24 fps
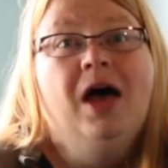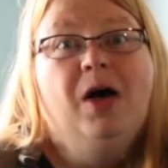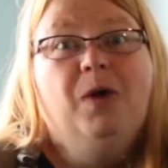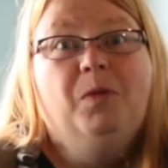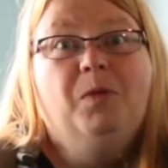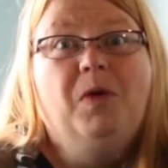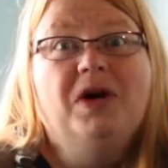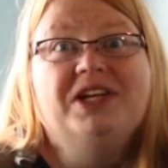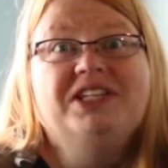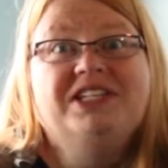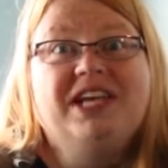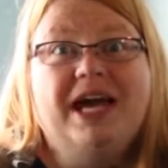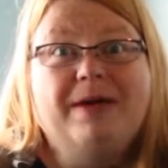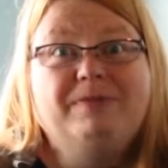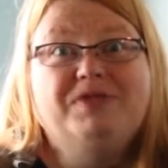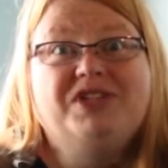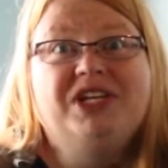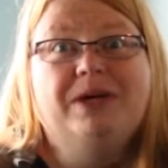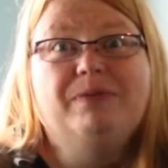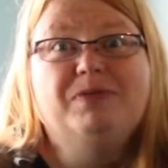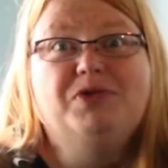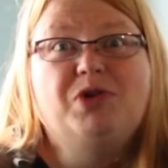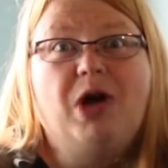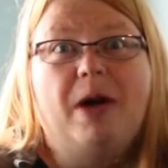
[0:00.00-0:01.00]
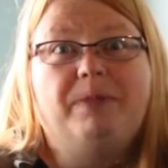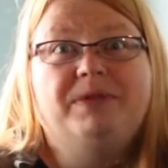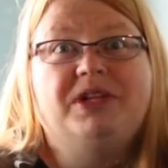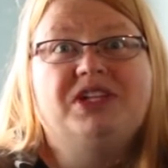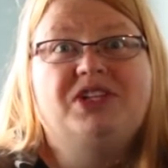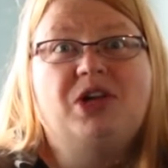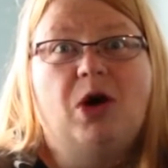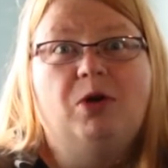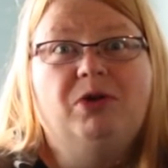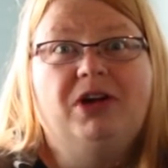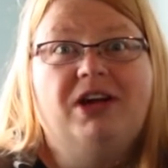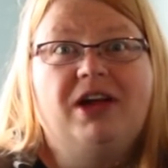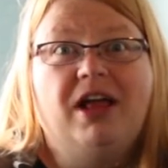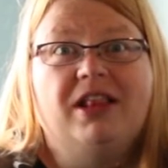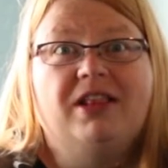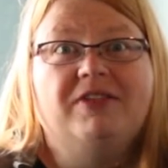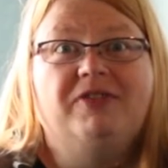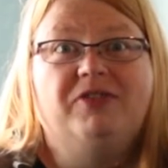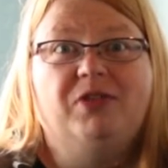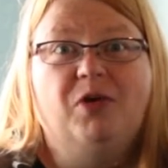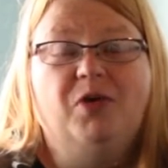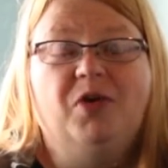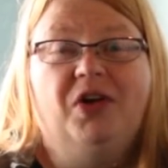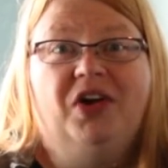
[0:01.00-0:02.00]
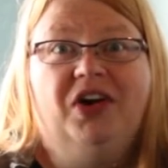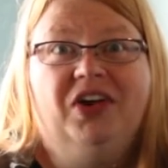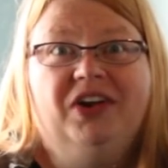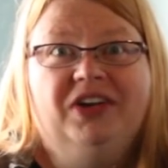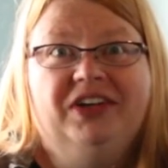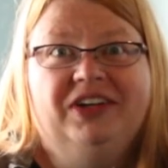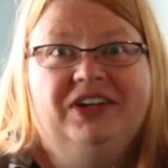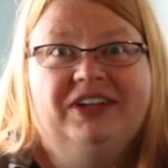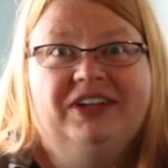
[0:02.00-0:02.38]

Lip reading: One time Jim dropped a donut on the floor